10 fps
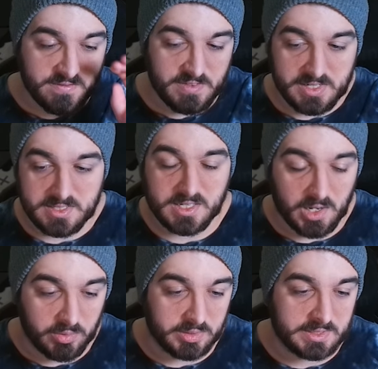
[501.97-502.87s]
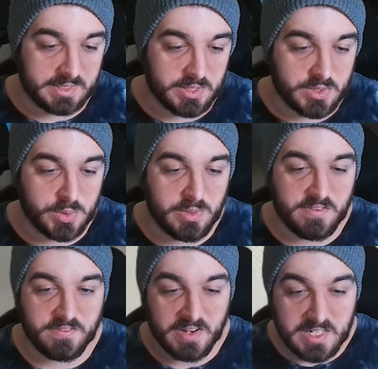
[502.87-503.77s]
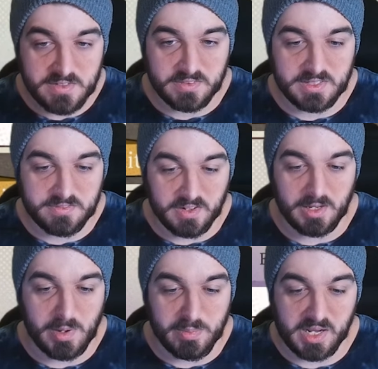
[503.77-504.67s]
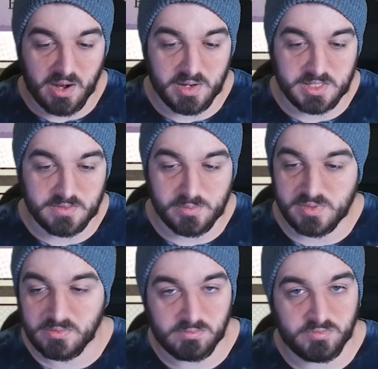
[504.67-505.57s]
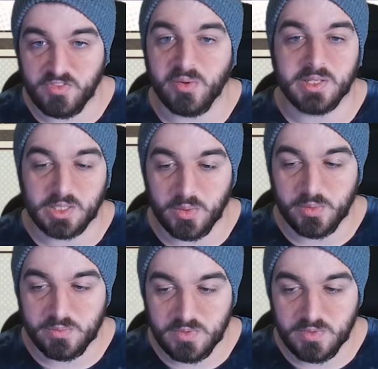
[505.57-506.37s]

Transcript: event currently to effectively farm up a character from very low.